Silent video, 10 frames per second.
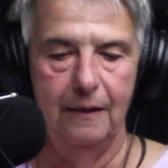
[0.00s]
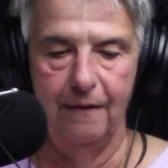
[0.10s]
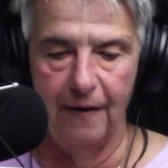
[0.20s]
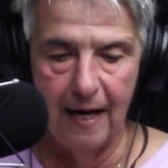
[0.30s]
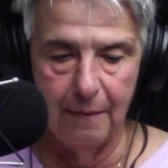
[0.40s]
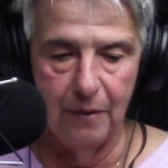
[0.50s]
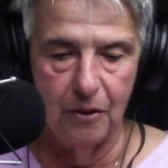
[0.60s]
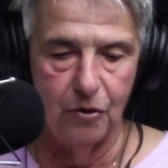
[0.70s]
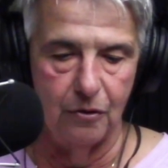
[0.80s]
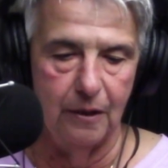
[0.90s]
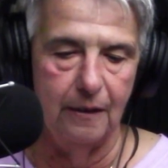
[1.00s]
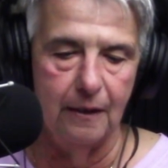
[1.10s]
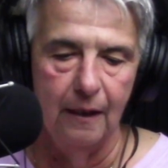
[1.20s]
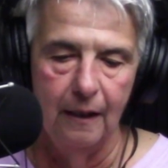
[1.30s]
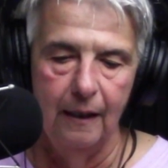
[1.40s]
divine
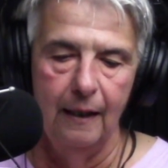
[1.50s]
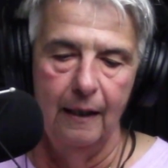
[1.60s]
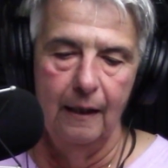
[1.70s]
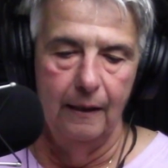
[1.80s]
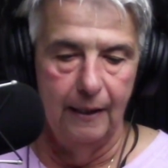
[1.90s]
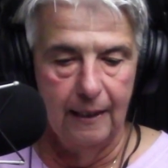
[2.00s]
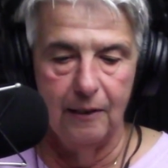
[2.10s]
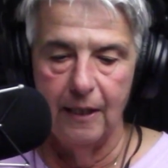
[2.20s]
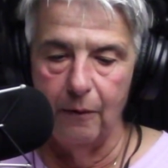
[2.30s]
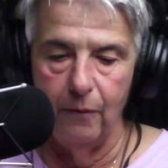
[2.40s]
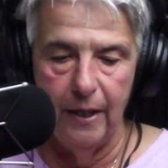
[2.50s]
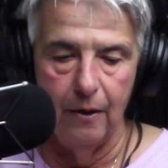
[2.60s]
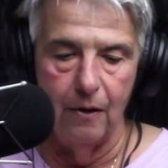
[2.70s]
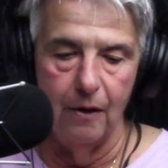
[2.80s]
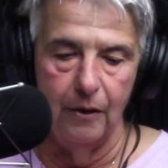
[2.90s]
mysteries, things that we
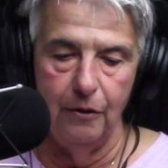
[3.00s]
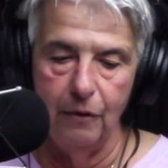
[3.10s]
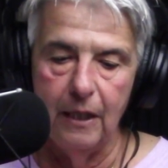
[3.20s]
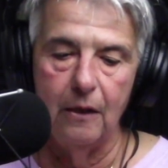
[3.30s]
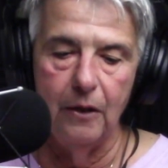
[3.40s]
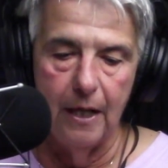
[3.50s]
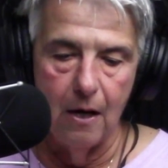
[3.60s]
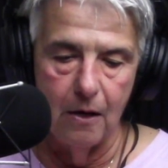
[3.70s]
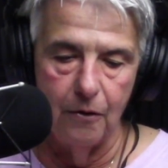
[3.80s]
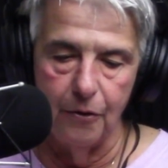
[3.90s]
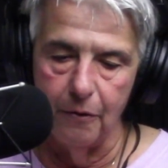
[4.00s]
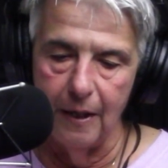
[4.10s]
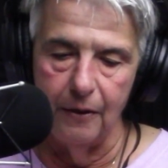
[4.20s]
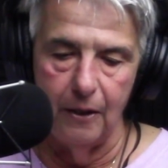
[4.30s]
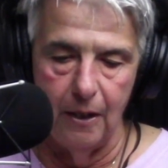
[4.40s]
are uniquely honored
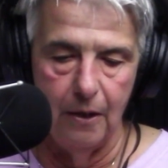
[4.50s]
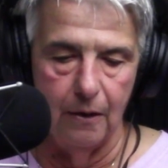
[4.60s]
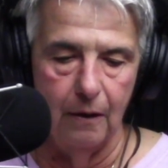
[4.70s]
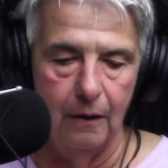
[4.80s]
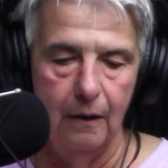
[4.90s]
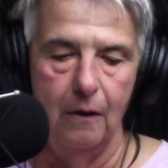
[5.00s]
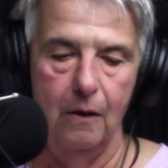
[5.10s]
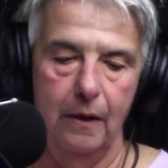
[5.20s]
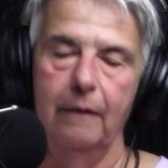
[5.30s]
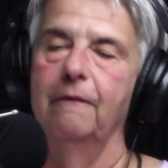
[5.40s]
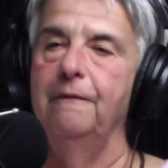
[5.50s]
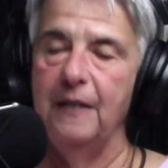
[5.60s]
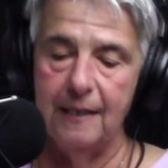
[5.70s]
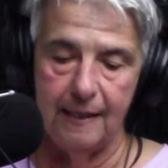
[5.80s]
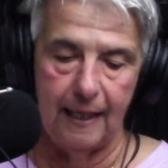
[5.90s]
throughout the year on
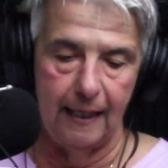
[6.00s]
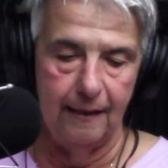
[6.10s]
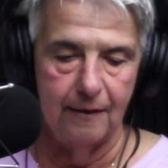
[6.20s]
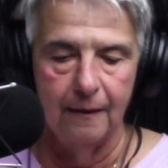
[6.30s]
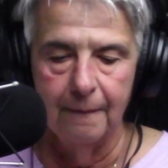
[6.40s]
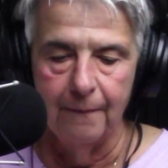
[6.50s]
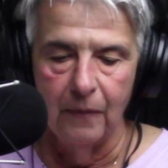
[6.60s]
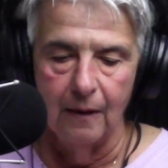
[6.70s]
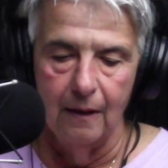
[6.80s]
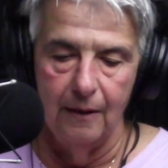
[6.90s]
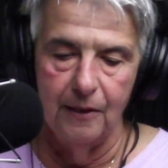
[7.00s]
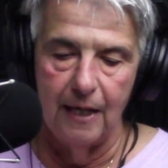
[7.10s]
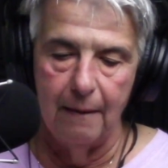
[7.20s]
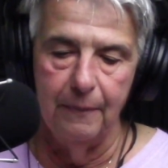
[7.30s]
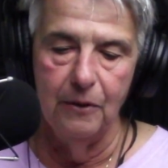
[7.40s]
feast days. This
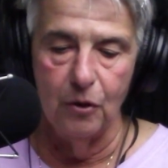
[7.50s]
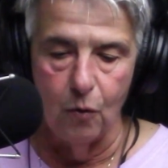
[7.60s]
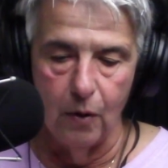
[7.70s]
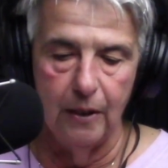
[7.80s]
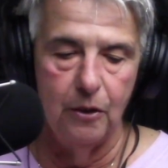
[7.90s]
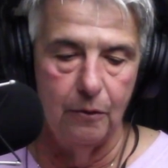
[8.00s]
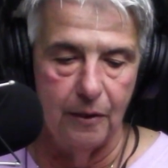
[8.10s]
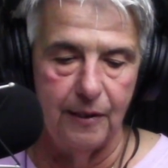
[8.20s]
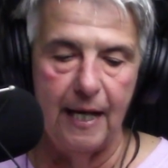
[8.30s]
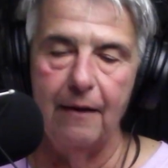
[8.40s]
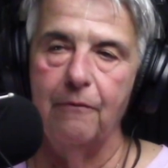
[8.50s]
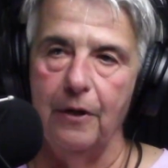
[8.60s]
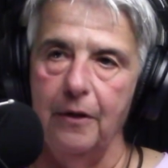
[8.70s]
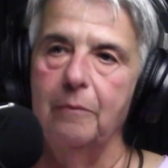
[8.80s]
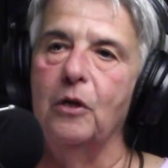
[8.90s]
happens according to a set
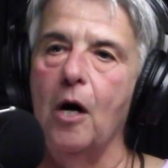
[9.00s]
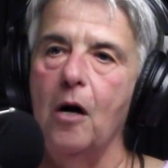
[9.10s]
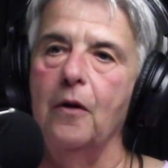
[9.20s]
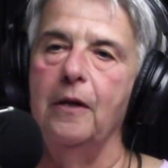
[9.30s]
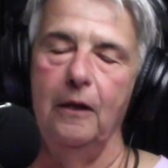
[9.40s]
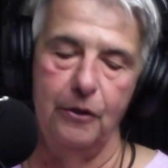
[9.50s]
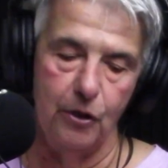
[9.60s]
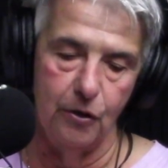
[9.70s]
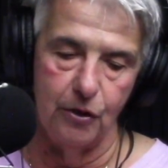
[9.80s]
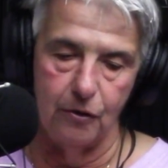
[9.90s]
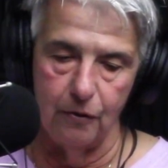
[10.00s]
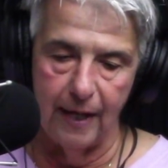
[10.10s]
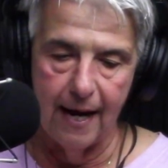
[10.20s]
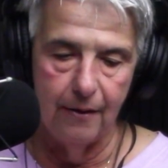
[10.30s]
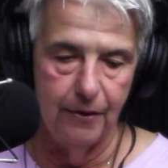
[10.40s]
rhythm called the liturgical
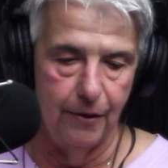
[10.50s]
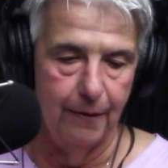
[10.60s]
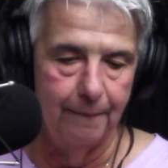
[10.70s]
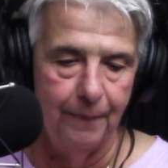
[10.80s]
calendar.